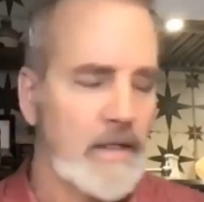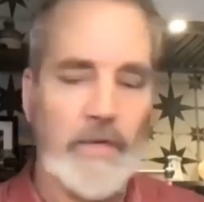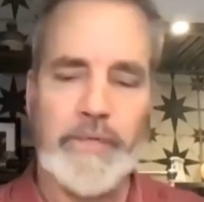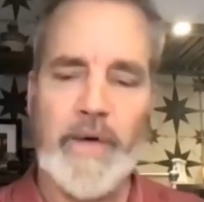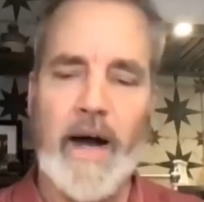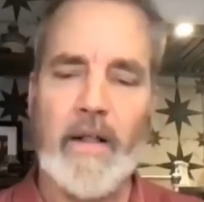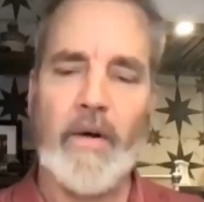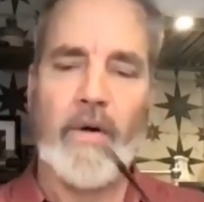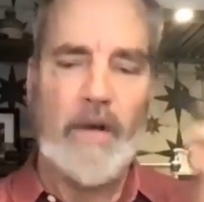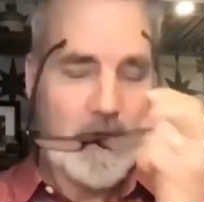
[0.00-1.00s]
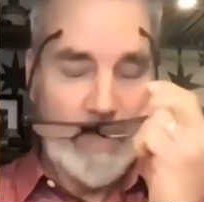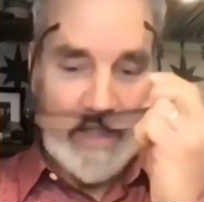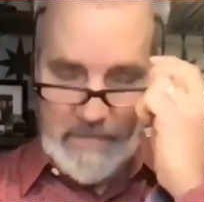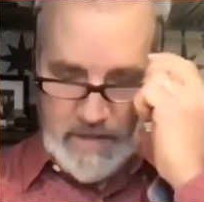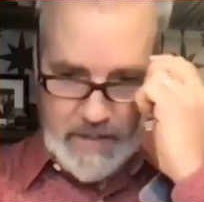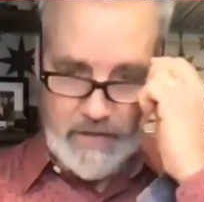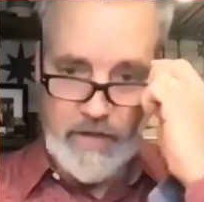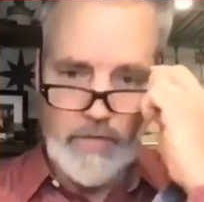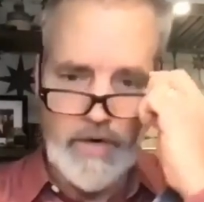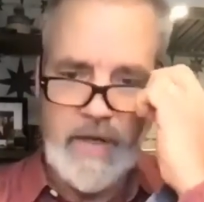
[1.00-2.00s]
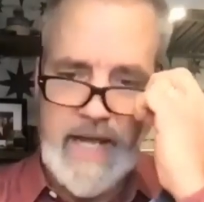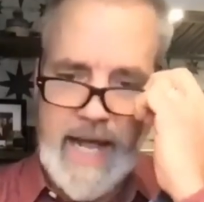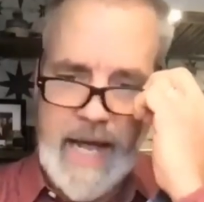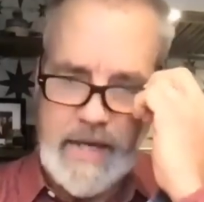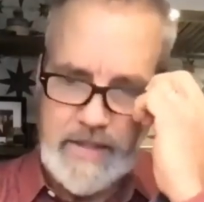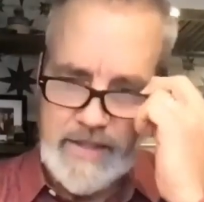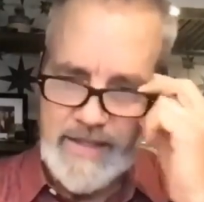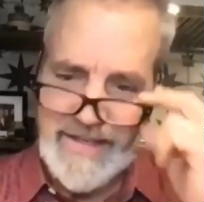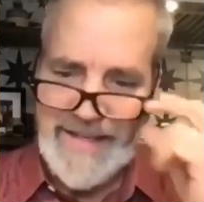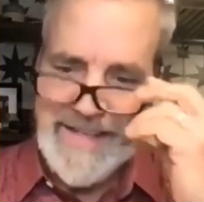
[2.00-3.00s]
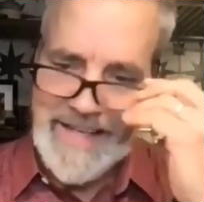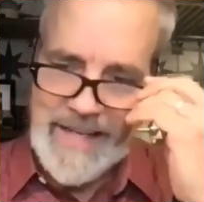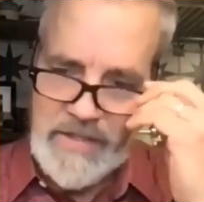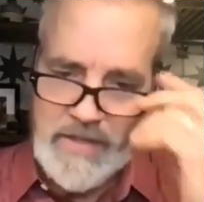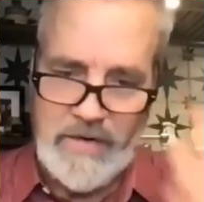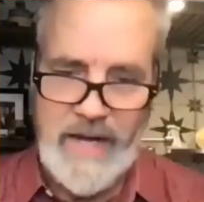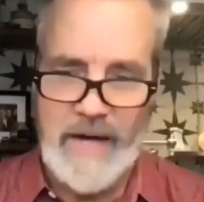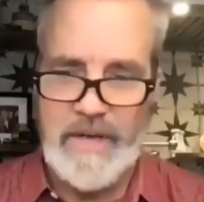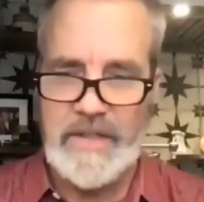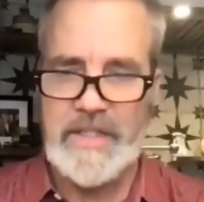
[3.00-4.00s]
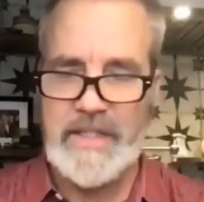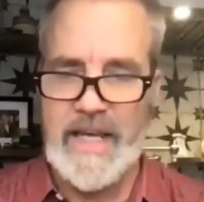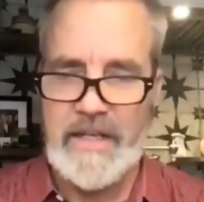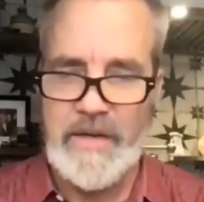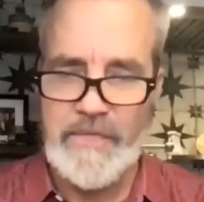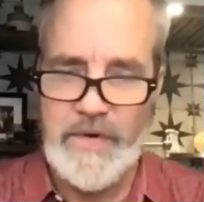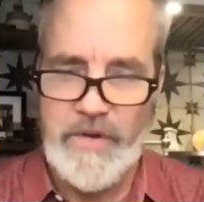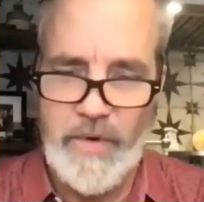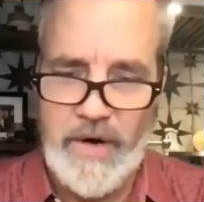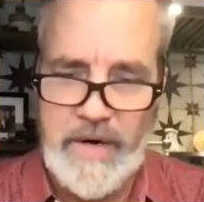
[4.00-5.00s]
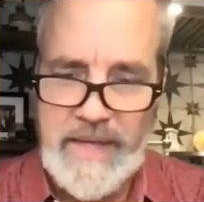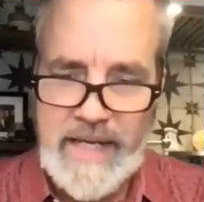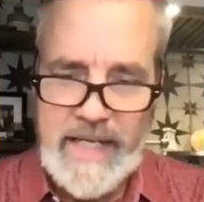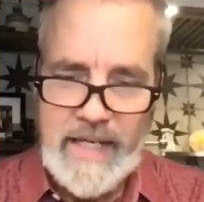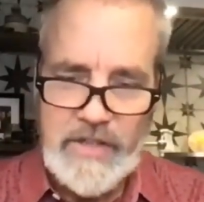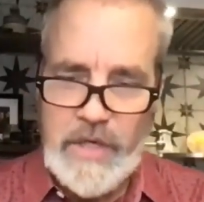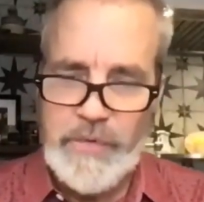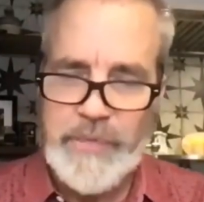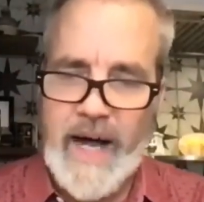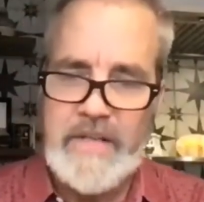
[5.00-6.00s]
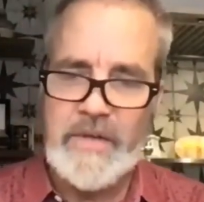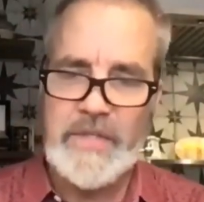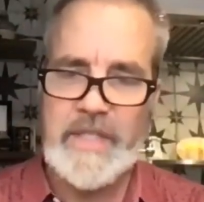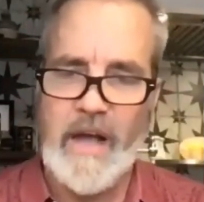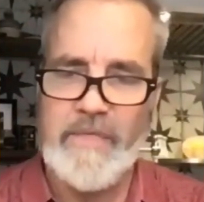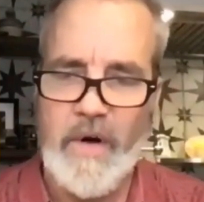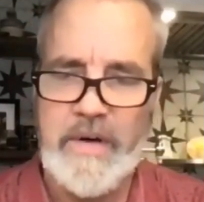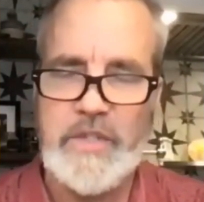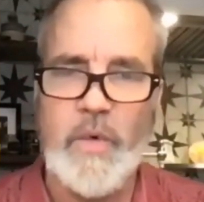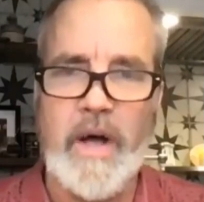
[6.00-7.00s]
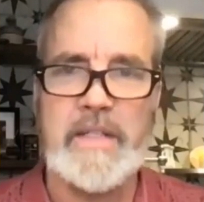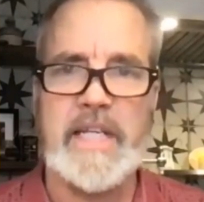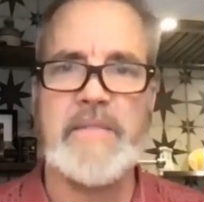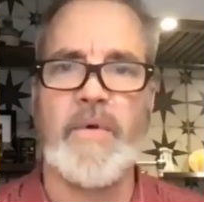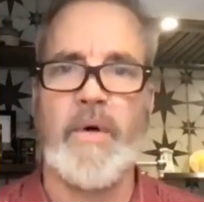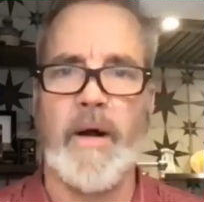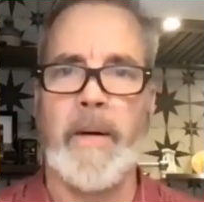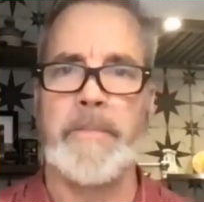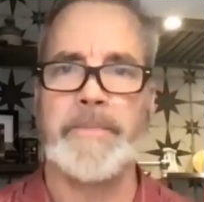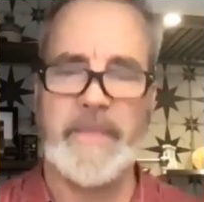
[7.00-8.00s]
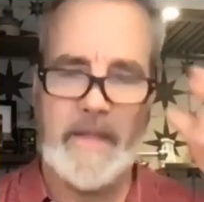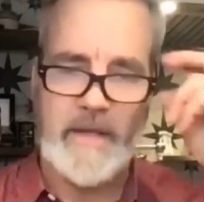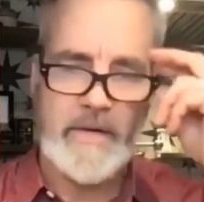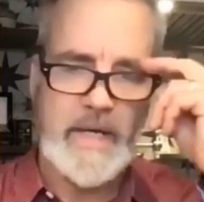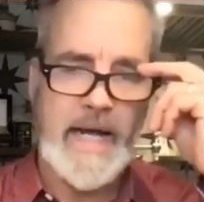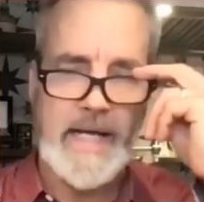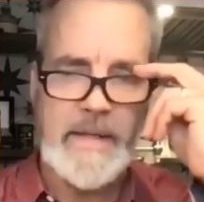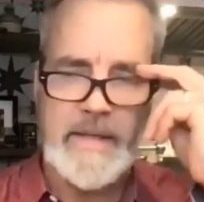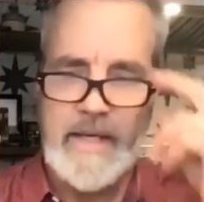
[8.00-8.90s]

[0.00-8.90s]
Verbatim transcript: to follow what the material world has. And so, God, we just thank you for your word. Do you find yourself always wanting more? Okay?